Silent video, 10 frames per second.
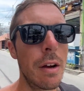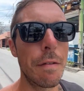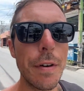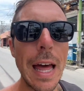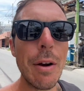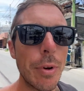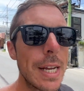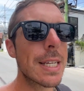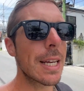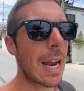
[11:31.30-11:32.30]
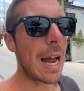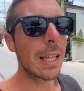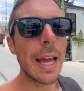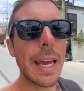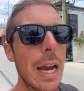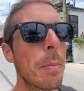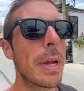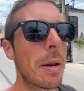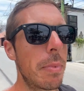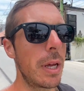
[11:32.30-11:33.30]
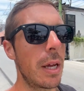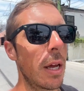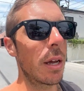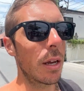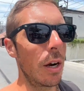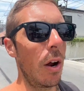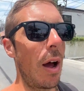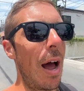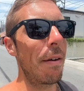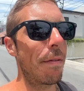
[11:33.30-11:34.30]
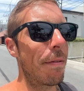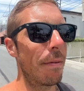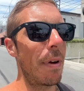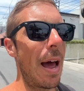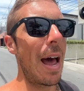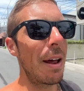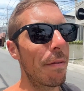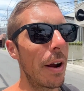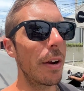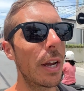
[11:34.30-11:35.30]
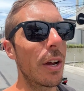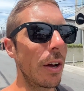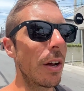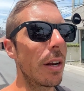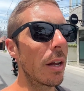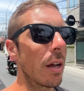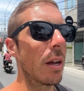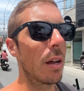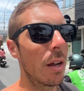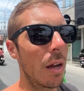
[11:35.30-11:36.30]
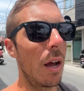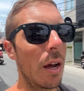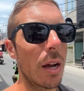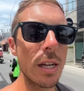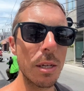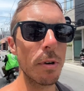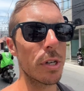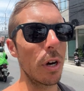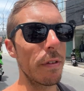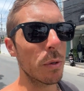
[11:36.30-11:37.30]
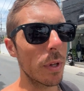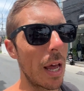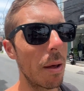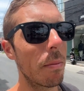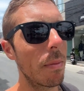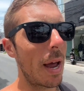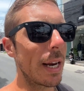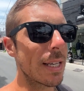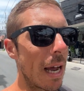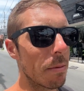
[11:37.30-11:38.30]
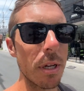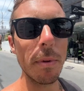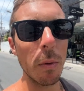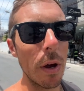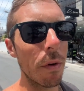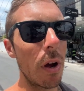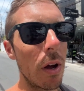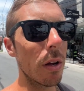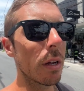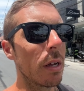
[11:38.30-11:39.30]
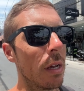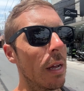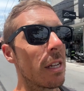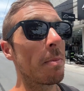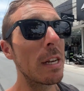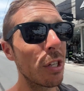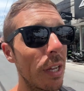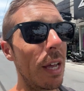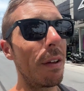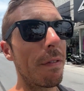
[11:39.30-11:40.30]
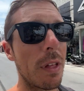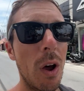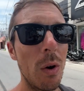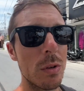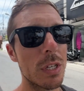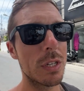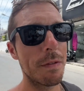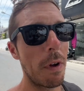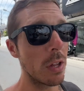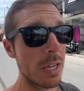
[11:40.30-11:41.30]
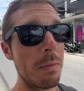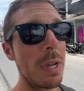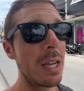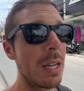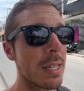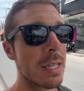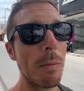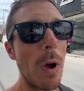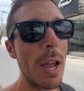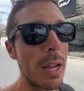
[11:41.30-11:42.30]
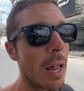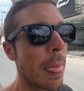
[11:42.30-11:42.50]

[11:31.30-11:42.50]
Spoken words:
for that reason, I like Airbnb. I've had very good customer service with them. Anytime something went wrong, especially if the host faulted me in some way,